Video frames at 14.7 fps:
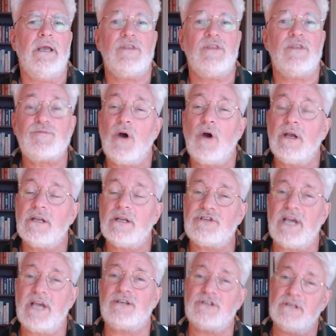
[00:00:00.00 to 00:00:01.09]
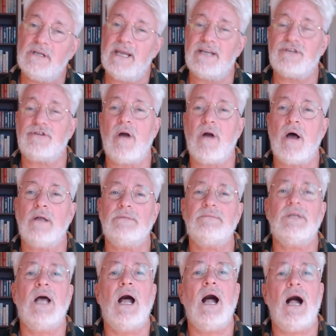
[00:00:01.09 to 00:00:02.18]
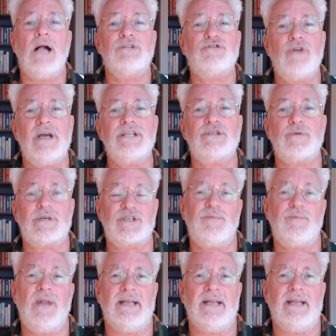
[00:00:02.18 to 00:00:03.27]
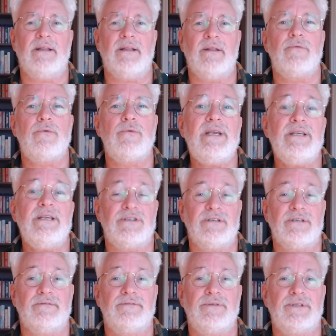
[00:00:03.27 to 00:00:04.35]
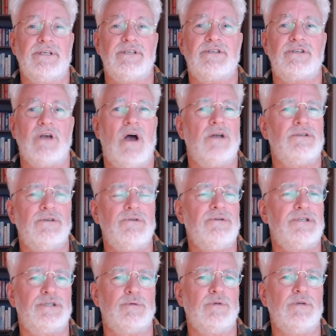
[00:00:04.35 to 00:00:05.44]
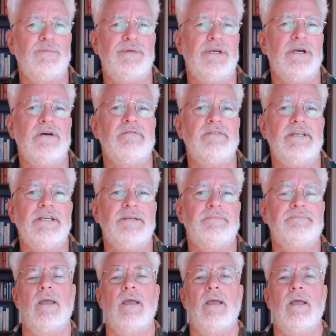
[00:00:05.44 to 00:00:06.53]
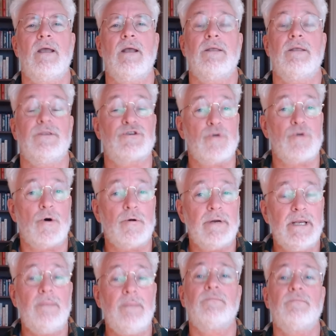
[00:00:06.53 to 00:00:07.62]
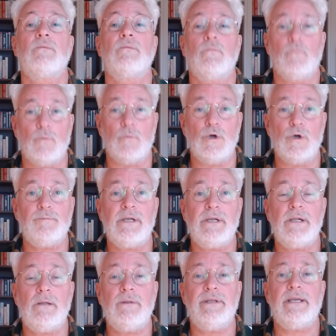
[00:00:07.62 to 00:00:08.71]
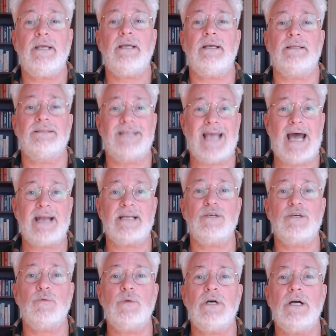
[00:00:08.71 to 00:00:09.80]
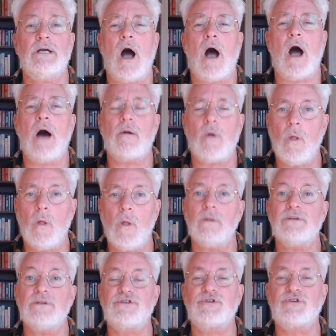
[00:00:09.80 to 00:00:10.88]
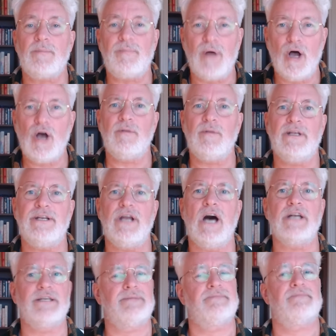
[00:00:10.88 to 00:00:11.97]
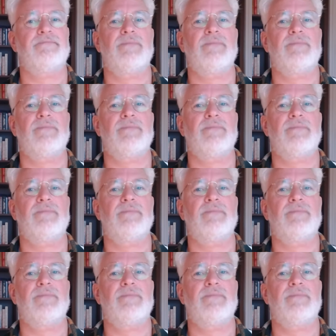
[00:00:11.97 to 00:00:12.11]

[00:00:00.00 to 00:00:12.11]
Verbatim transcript: In the spoiler section later on, I'll try to explain the reason for this unusual POV. The story, world building, and character work are all superbly done.